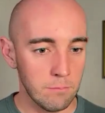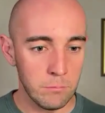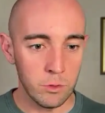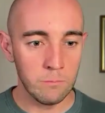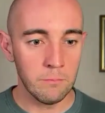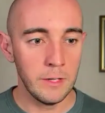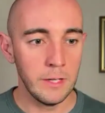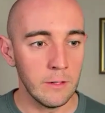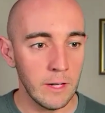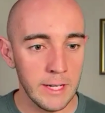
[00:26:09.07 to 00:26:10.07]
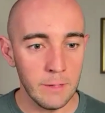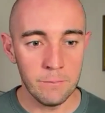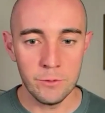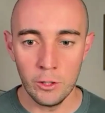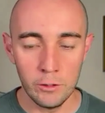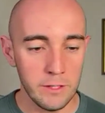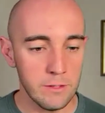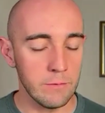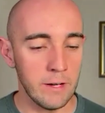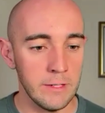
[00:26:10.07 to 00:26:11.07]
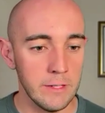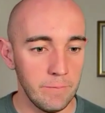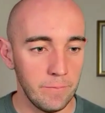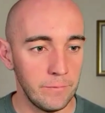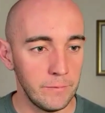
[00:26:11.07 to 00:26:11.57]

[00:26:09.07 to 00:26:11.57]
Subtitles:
Boom, here I am, totally surrendered.